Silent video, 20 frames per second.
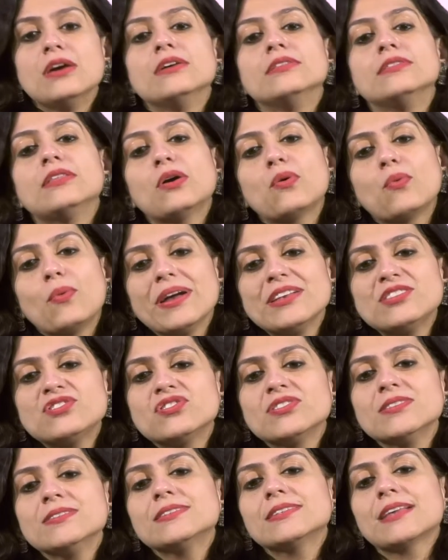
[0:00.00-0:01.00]
The
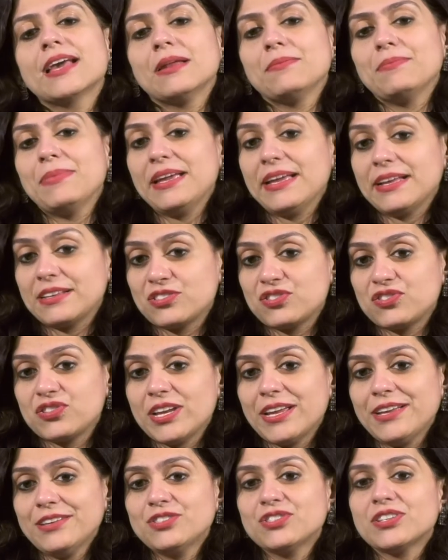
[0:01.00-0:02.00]
questions can be
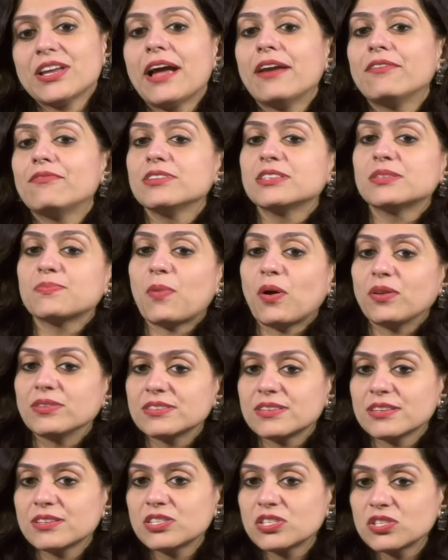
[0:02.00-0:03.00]
exchanged and
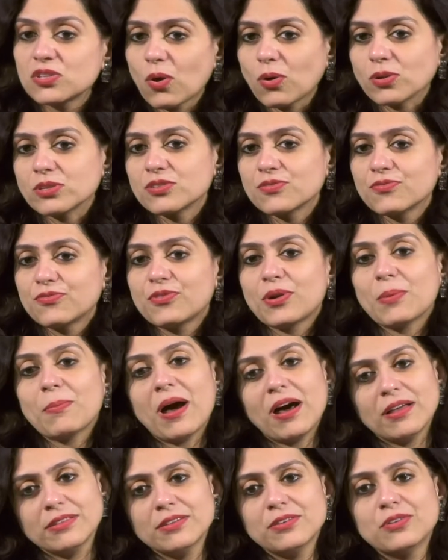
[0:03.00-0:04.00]
responses sought from
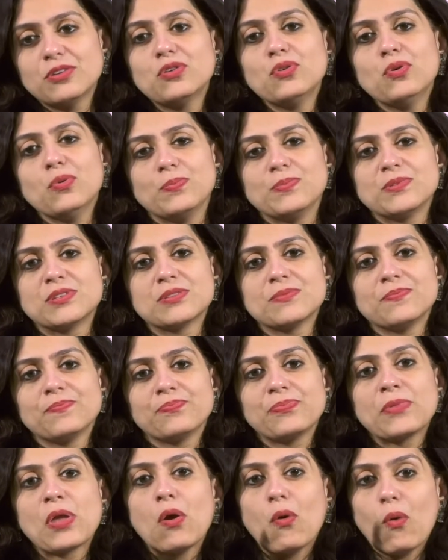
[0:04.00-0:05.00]
other groups,
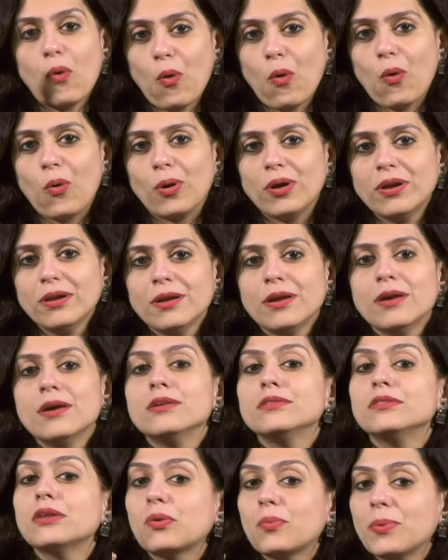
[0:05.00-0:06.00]
or
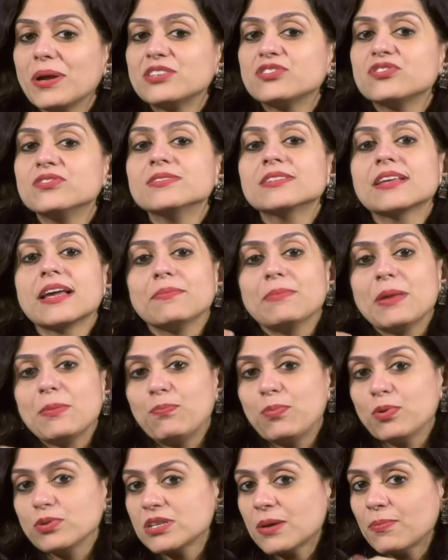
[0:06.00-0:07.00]
the questions can be
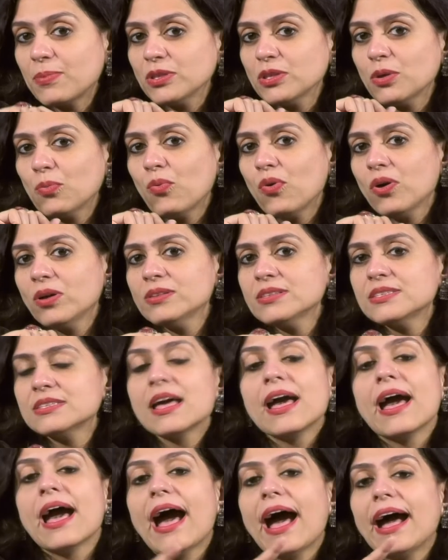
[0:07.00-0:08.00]
put up on the walls
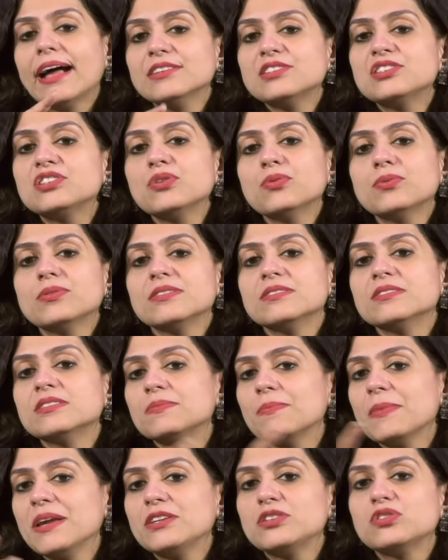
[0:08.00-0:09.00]
and students
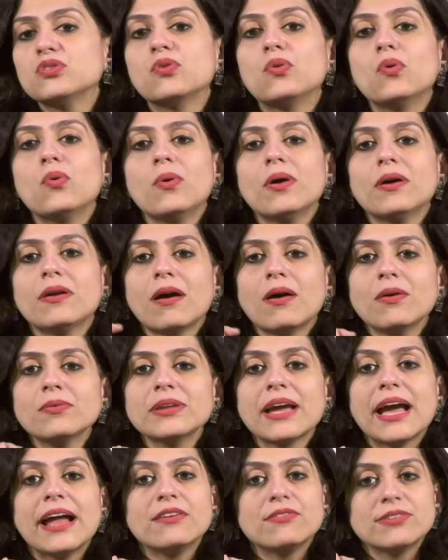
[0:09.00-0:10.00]
made to go around
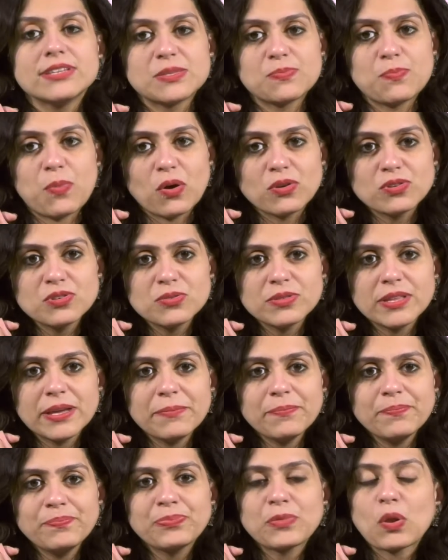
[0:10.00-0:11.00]
and respond to
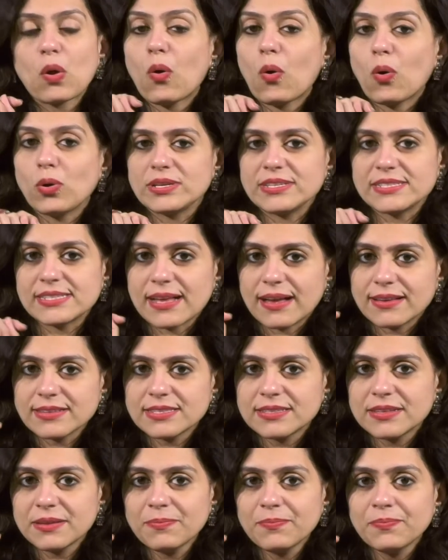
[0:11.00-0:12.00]
them or discuss
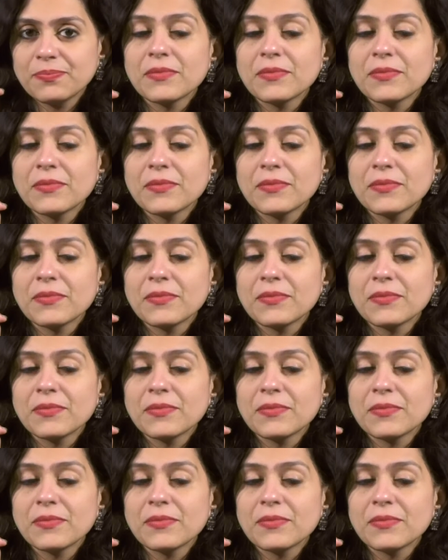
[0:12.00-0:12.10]
them,